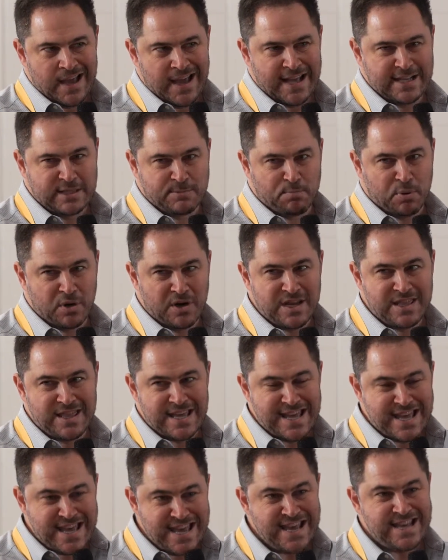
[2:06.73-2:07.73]
is putting
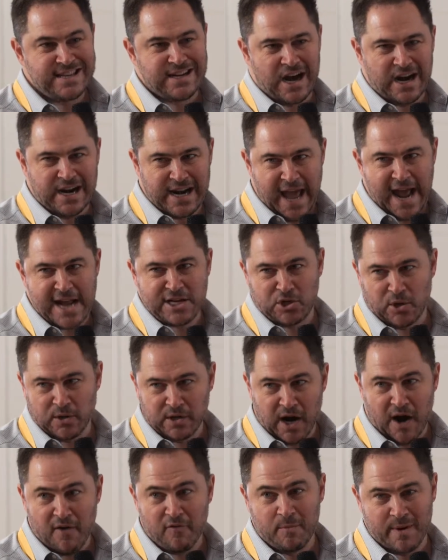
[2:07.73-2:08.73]
the heat on national
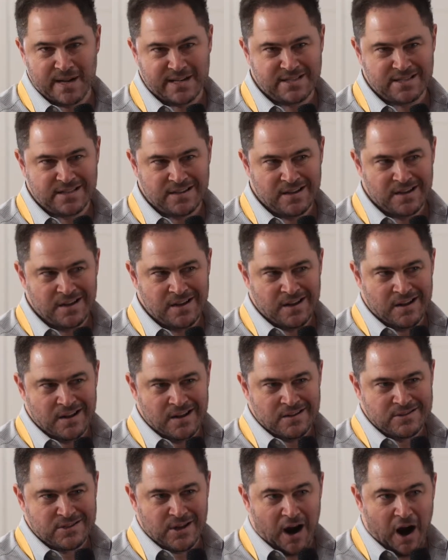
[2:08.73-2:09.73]
governments
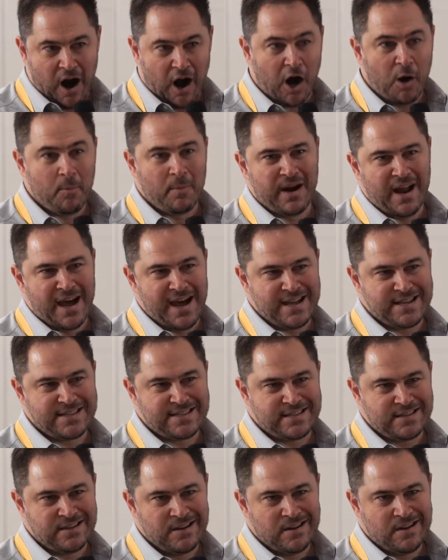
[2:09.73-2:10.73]
to
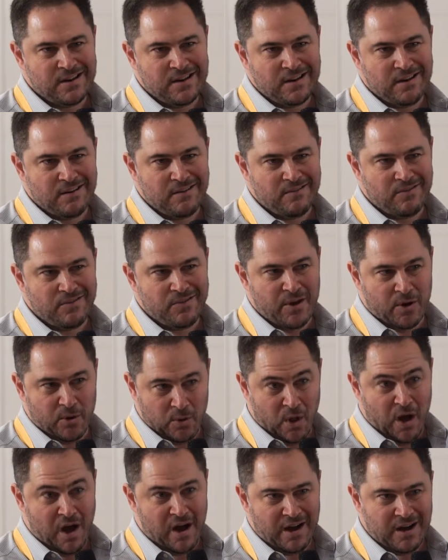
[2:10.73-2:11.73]
harmonize their
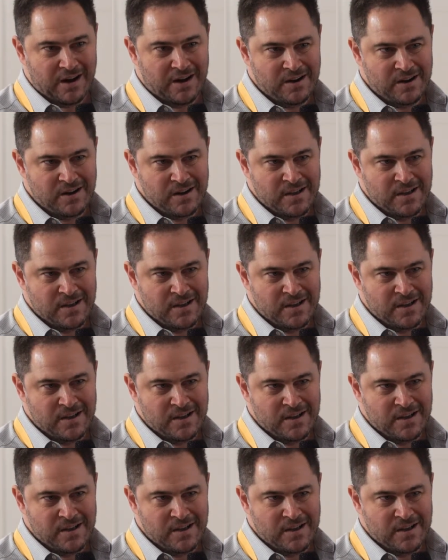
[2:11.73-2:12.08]
law.